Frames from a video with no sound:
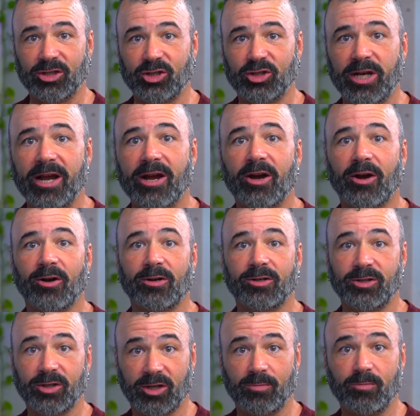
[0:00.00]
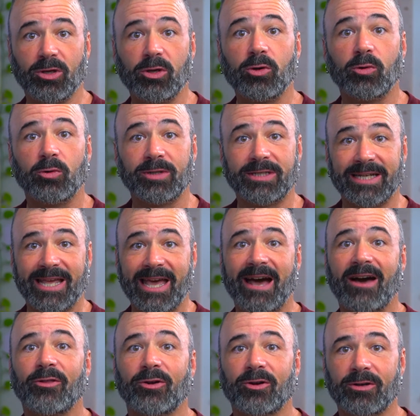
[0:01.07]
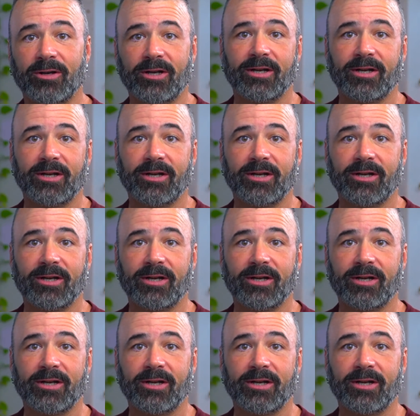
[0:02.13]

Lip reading: share, to commune, to gather,